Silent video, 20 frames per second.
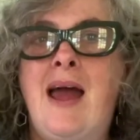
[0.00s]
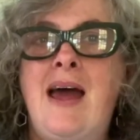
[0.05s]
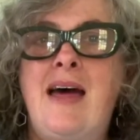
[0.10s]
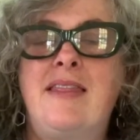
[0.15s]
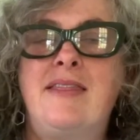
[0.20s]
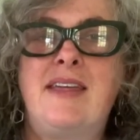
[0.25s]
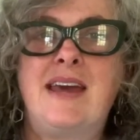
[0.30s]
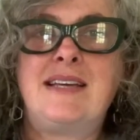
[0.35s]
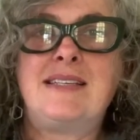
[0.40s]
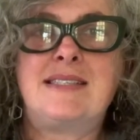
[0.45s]

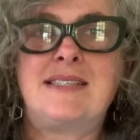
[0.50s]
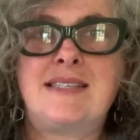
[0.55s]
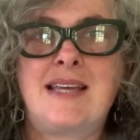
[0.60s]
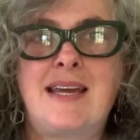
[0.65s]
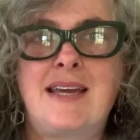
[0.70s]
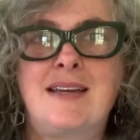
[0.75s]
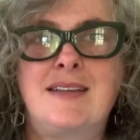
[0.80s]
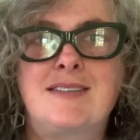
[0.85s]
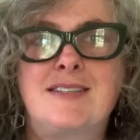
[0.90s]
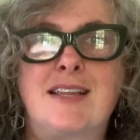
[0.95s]
They
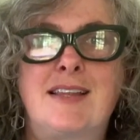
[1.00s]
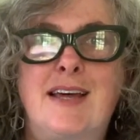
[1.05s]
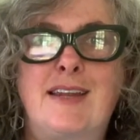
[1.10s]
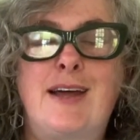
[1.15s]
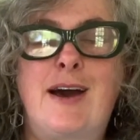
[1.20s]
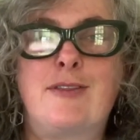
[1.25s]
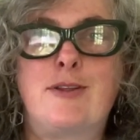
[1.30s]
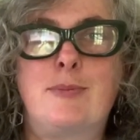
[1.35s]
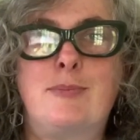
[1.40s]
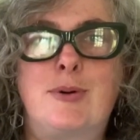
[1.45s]
sing to let
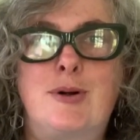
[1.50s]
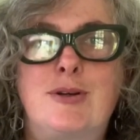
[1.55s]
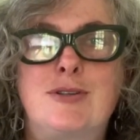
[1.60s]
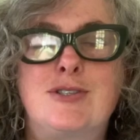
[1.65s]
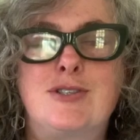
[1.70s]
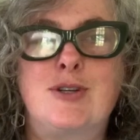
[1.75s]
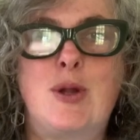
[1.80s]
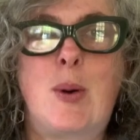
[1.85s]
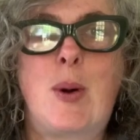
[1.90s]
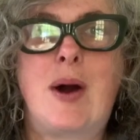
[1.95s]
other
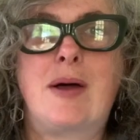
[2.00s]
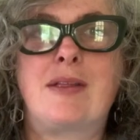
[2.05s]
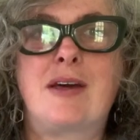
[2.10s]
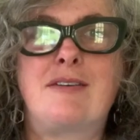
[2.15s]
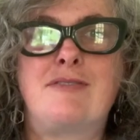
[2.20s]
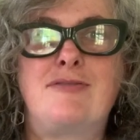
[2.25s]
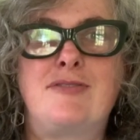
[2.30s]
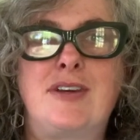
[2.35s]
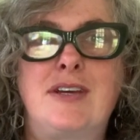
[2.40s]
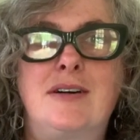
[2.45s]
birds know how they
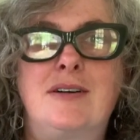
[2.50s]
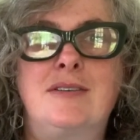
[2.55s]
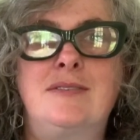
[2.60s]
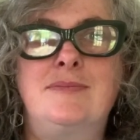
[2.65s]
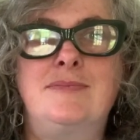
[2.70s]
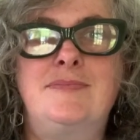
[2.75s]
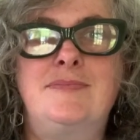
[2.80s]
feel.